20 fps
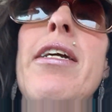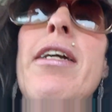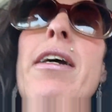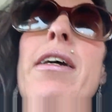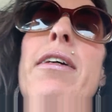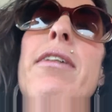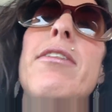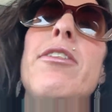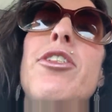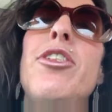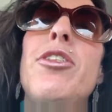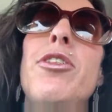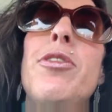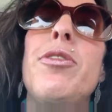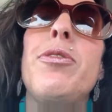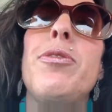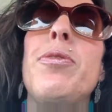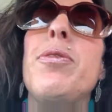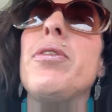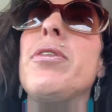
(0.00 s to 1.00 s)
and
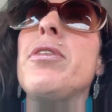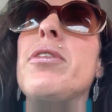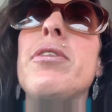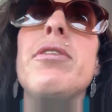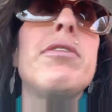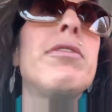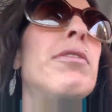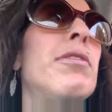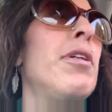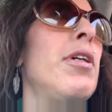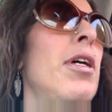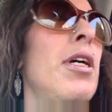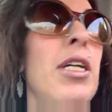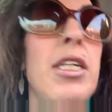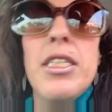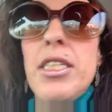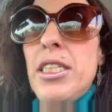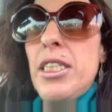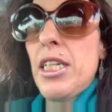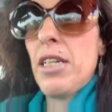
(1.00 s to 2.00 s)
you
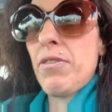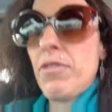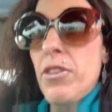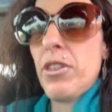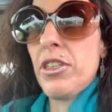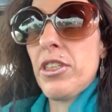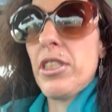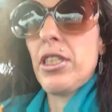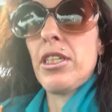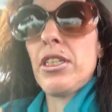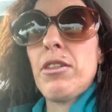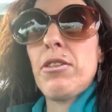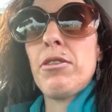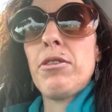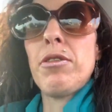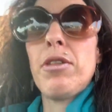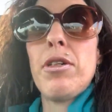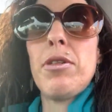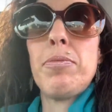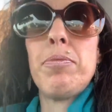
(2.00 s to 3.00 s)
see every
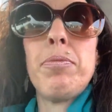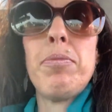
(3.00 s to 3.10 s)
single